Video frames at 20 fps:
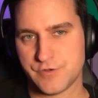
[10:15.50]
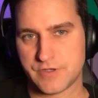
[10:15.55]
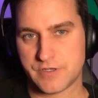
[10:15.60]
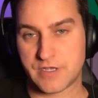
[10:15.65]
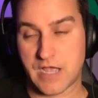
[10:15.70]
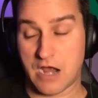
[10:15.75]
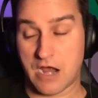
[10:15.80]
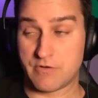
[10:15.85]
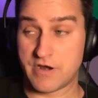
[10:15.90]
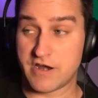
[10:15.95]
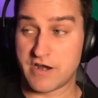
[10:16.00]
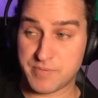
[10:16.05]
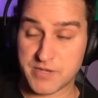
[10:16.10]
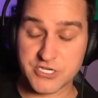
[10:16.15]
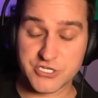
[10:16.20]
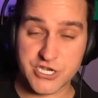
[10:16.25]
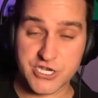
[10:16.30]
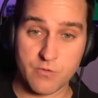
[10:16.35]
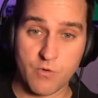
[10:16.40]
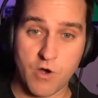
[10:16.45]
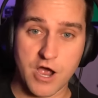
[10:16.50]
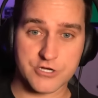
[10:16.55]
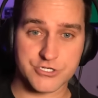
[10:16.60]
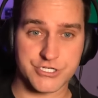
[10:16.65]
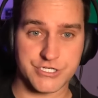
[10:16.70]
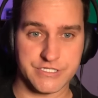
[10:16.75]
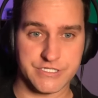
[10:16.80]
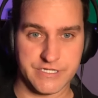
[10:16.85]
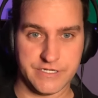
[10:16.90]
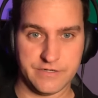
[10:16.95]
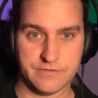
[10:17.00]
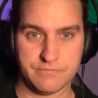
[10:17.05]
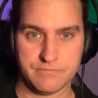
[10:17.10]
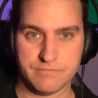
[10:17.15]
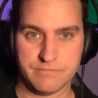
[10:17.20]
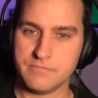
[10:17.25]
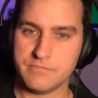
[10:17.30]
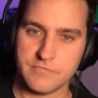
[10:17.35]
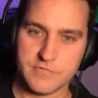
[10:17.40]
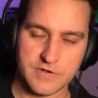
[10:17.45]
Got rid of PJ Washington.
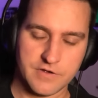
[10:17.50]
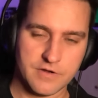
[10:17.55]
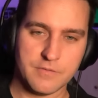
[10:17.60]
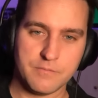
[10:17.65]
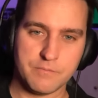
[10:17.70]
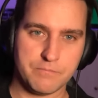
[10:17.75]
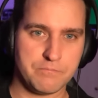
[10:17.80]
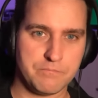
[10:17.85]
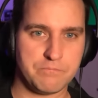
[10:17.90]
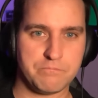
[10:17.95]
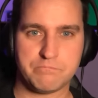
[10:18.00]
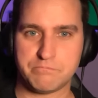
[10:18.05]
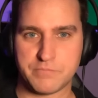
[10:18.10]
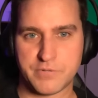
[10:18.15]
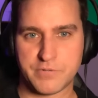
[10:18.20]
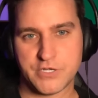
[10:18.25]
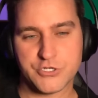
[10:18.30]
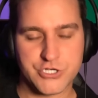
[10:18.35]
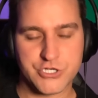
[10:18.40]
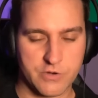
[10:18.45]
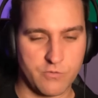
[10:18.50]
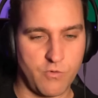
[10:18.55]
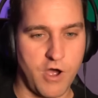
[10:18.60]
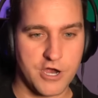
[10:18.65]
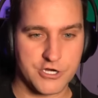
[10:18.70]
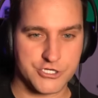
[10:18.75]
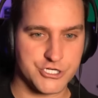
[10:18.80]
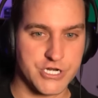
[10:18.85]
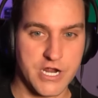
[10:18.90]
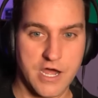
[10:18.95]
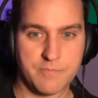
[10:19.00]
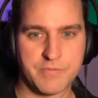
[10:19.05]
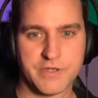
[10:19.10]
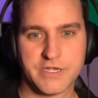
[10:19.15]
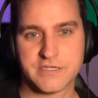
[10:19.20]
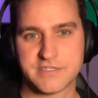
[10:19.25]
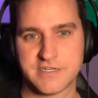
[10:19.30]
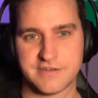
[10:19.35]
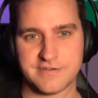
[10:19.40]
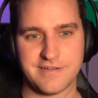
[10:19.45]
PJ Washed
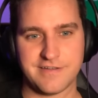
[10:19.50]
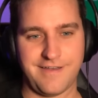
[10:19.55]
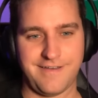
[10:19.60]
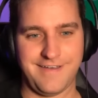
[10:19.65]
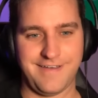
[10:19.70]
Uppington.